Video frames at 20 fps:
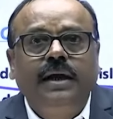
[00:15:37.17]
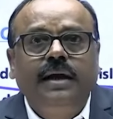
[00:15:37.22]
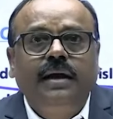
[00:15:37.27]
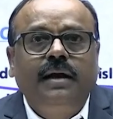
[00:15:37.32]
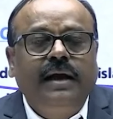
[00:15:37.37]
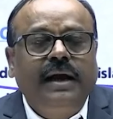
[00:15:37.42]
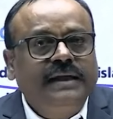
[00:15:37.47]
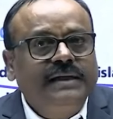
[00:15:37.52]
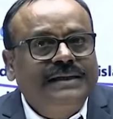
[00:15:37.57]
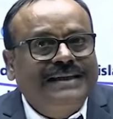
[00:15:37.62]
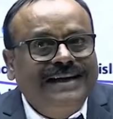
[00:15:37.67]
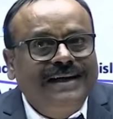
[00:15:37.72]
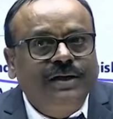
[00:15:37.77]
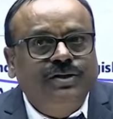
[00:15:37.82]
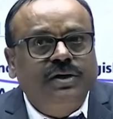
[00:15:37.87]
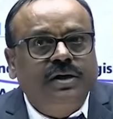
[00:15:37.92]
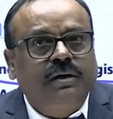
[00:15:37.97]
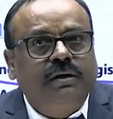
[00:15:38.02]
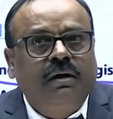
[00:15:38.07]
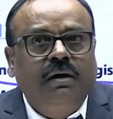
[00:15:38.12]

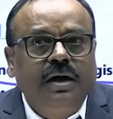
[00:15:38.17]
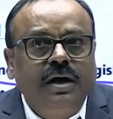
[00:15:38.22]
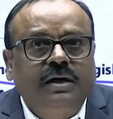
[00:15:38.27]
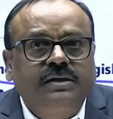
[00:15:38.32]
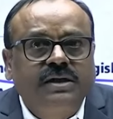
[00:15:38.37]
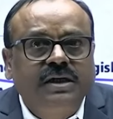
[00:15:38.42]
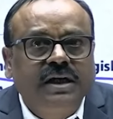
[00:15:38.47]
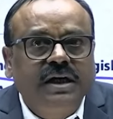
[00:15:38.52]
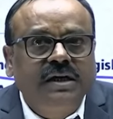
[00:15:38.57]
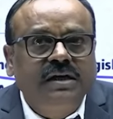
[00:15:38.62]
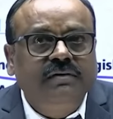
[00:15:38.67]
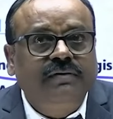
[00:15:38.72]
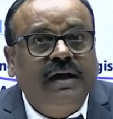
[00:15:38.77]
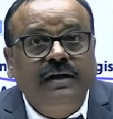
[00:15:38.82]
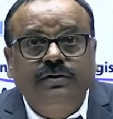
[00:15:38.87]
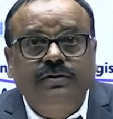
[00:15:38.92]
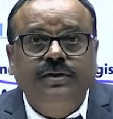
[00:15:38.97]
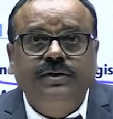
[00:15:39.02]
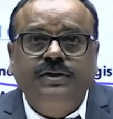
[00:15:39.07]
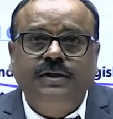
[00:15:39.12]
legislature, executive and
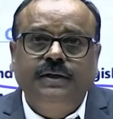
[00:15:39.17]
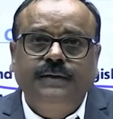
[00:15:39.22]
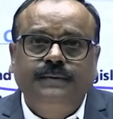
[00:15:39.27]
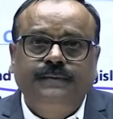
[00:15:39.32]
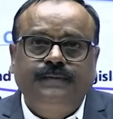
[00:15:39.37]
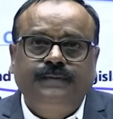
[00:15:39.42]
judiciary.